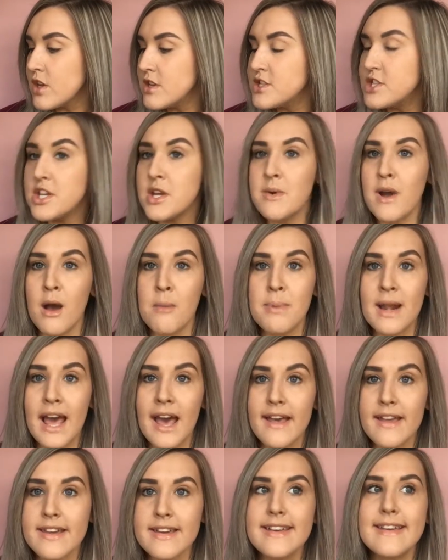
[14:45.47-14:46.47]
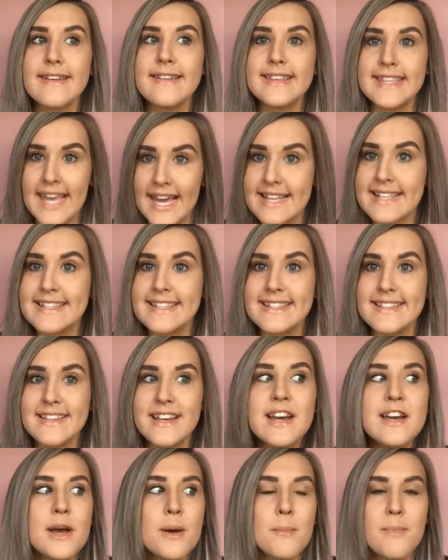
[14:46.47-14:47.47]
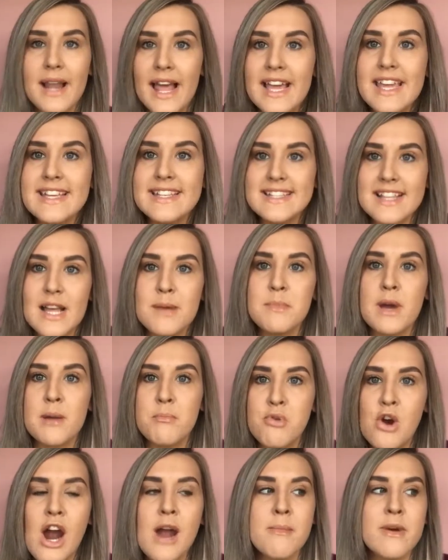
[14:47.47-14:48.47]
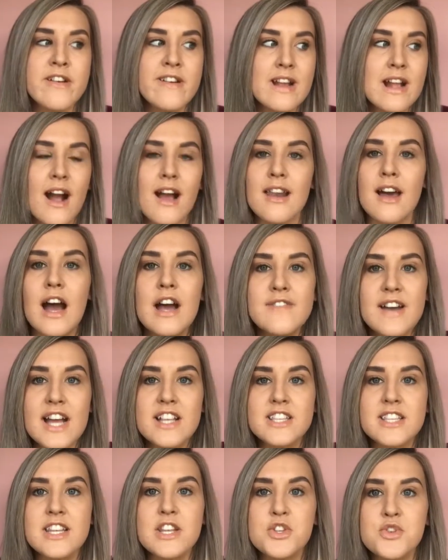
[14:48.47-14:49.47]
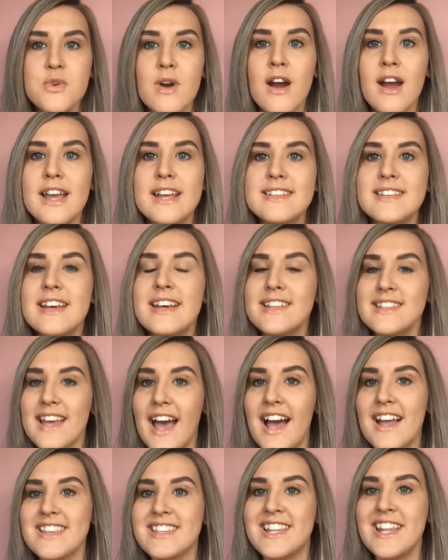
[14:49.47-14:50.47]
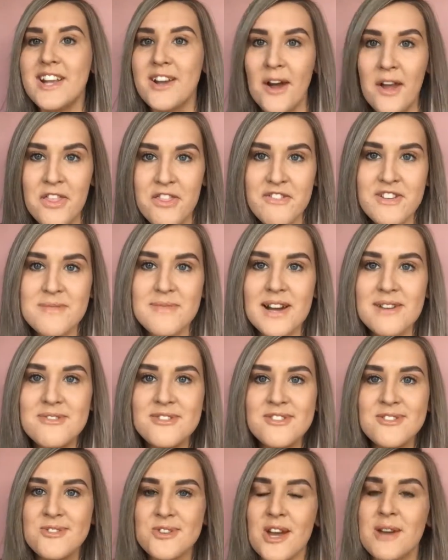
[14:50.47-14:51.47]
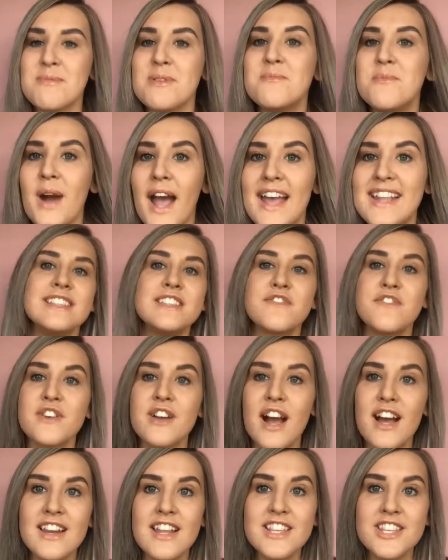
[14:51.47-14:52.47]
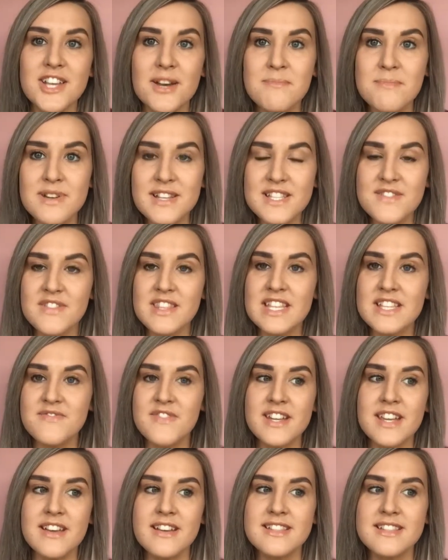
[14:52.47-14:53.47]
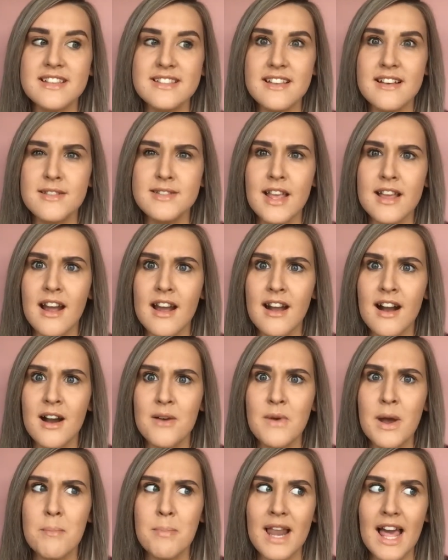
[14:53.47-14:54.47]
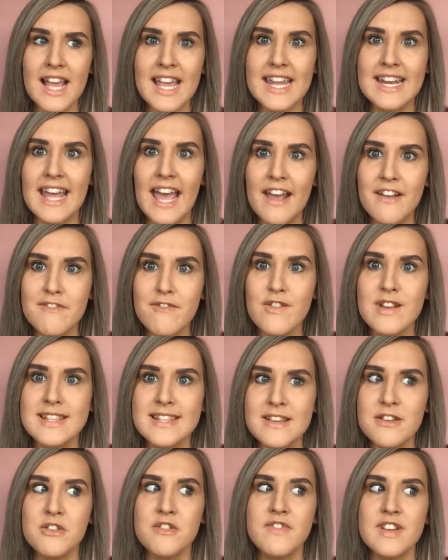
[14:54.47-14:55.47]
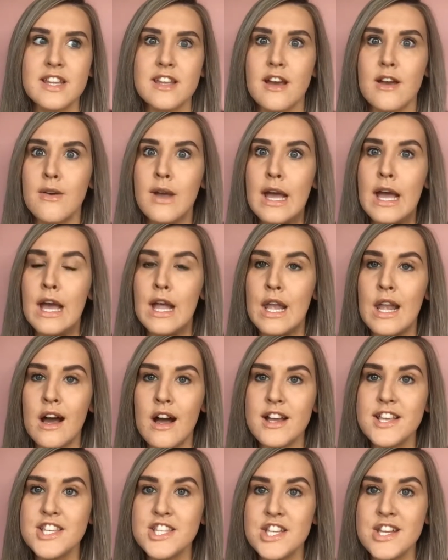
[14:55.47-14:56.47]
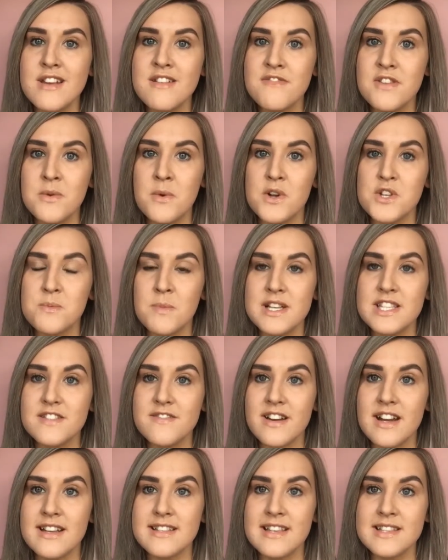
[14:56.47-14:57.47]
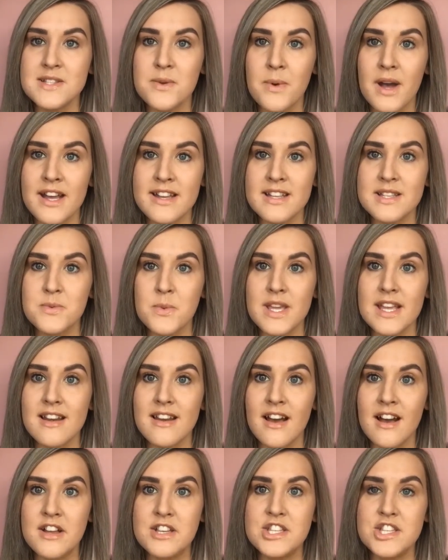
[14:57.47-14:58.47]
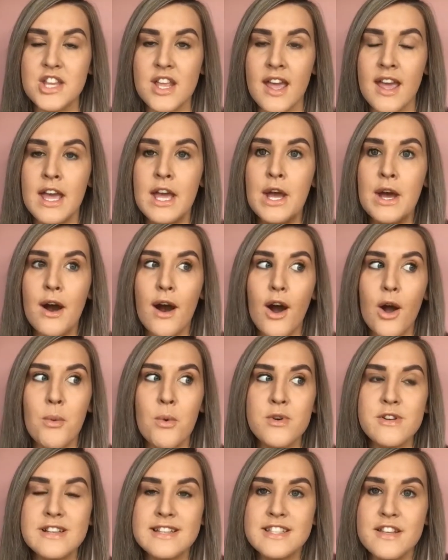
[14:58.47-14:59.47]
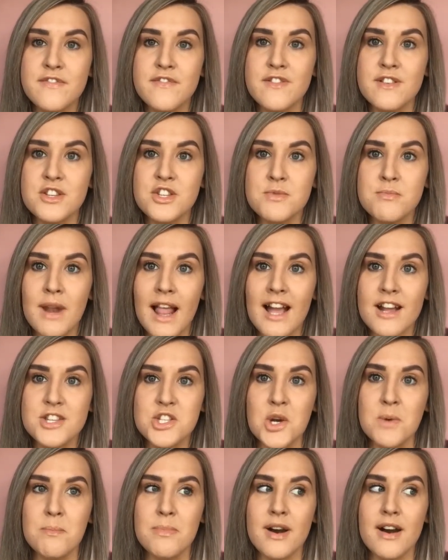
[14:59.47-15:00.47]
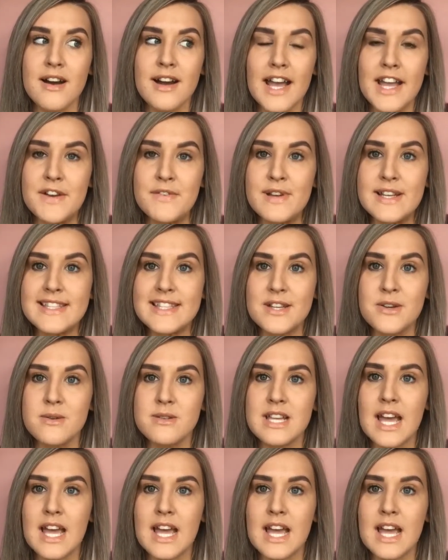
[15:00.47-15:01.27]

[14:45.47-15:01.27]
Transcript: Do you wear black? Yes. Black is like my primary colour. I've actually tried to actually go through my wardrobe and wear different coloured jumpers for these videos because I was like, I can't wear black in every single video. Last year, if you watched my psoriasis awareness week last year, I wore a different black jumper every single